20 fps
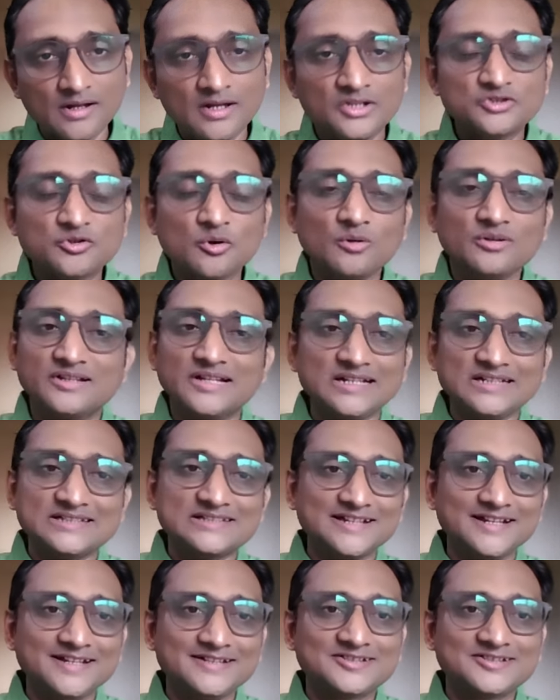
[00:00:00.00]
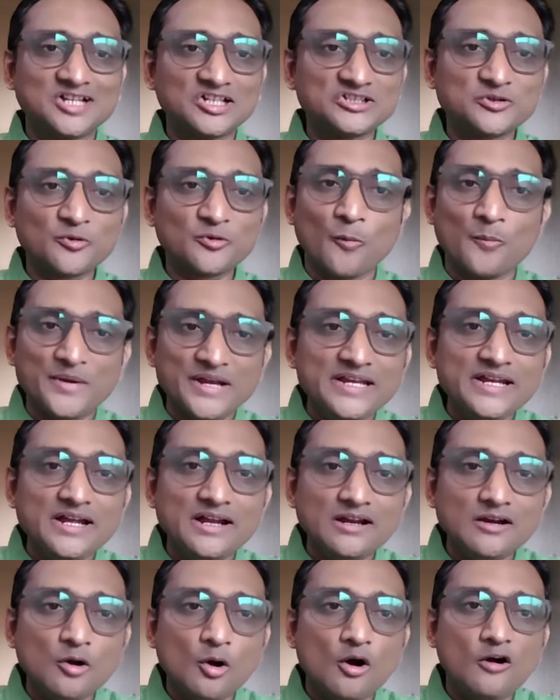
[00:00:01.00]
So this is just
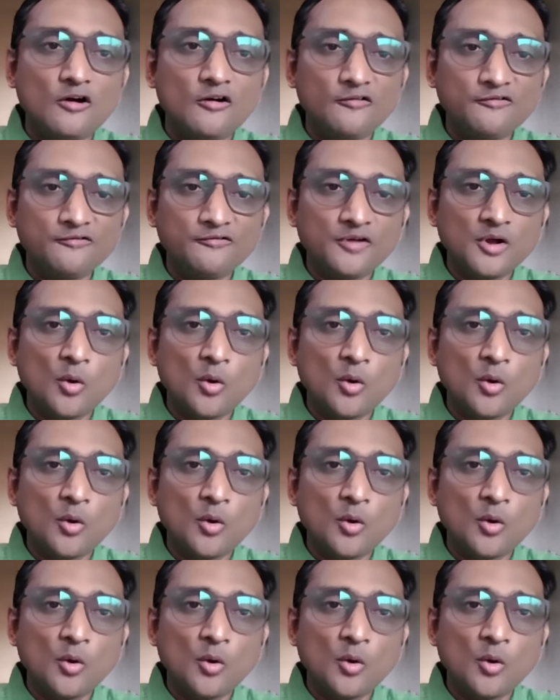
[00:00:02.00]
opinion of